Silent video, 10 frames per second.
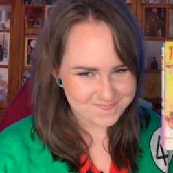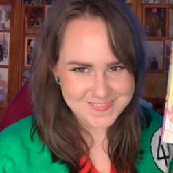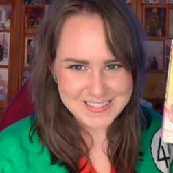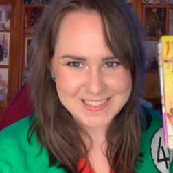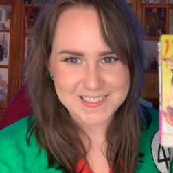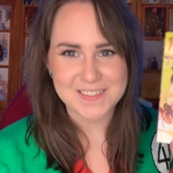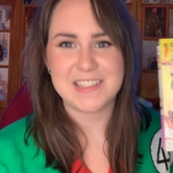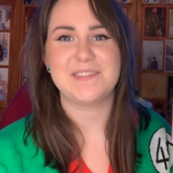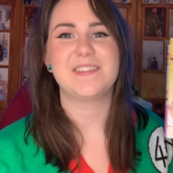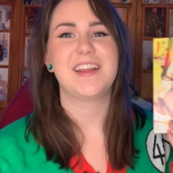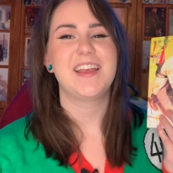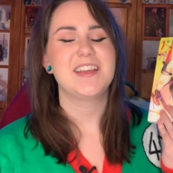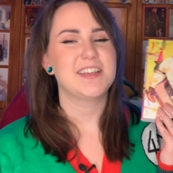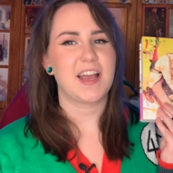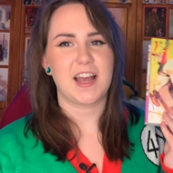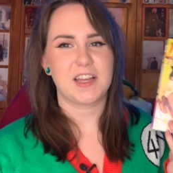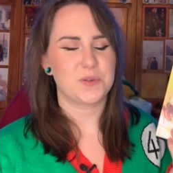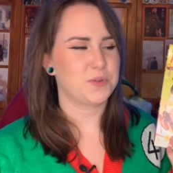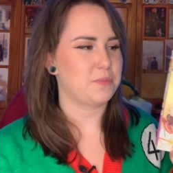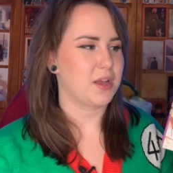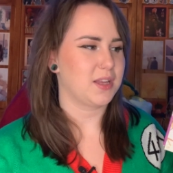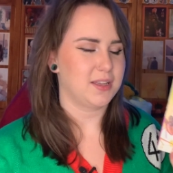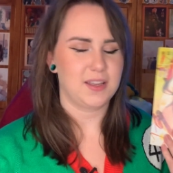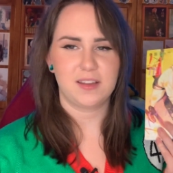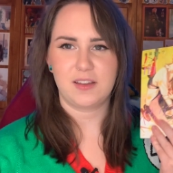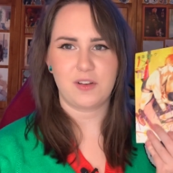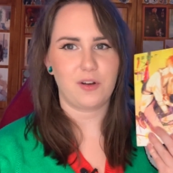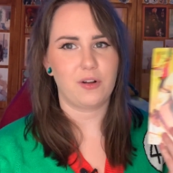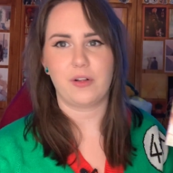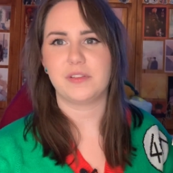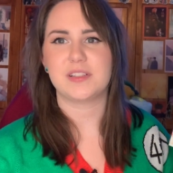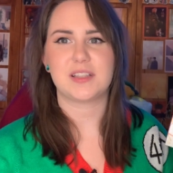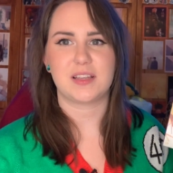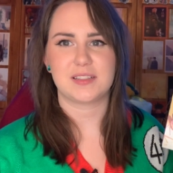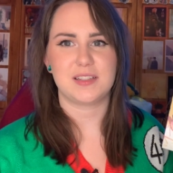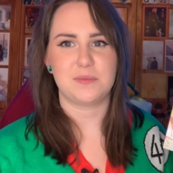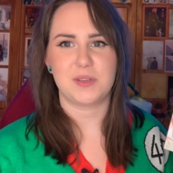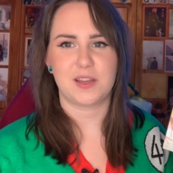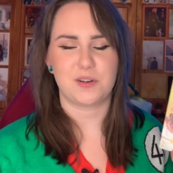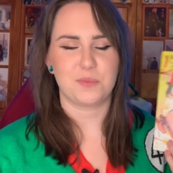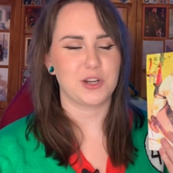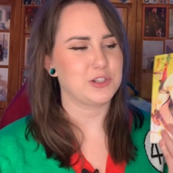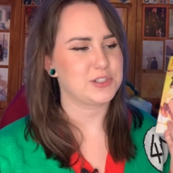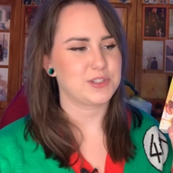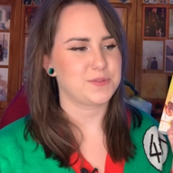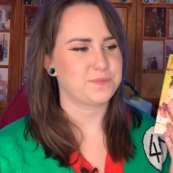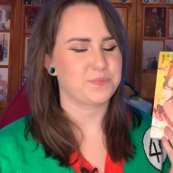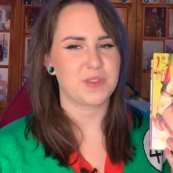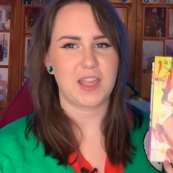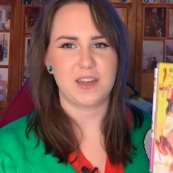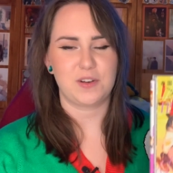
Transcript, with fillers: it's so cute. I will buy all the Sasaki Miyano merch. And it